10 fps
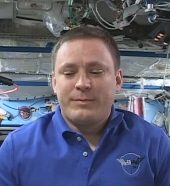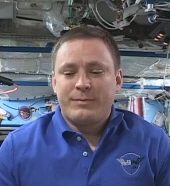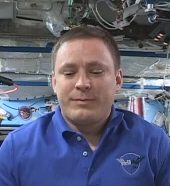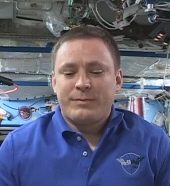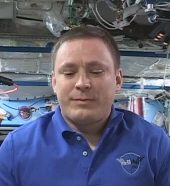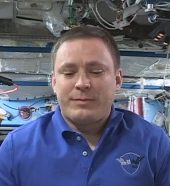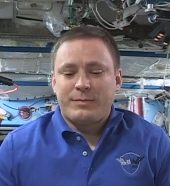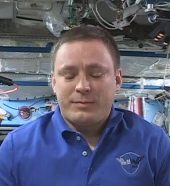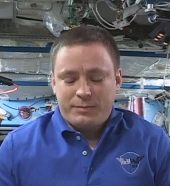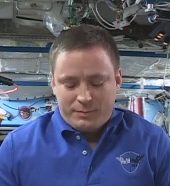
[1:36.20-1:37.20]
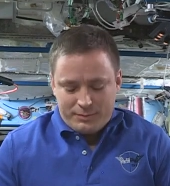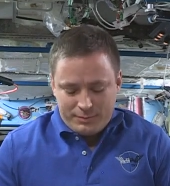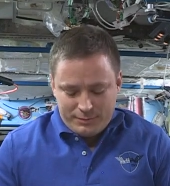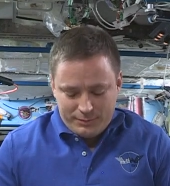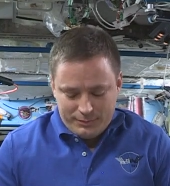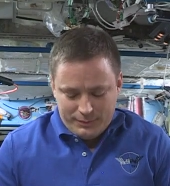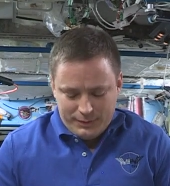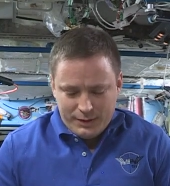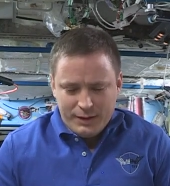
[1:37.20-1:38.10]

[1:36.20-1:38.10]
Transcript: [no speech]